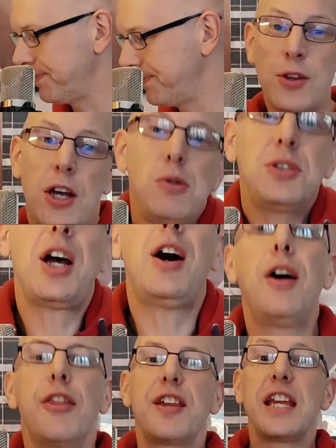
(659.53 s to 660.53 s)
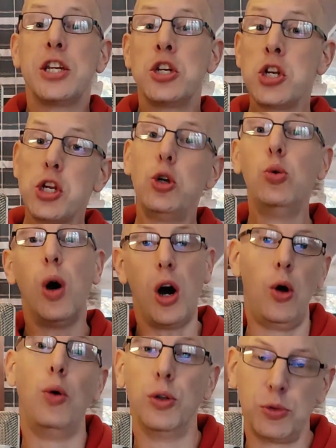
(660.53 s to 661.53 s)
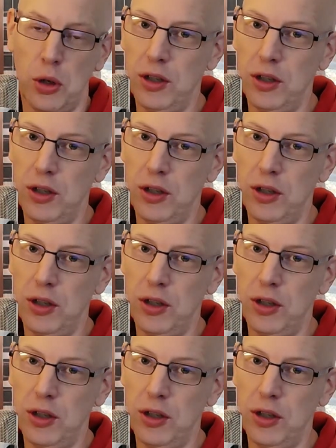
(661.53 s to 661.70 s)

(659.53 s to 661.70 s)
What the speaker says: So those are the new old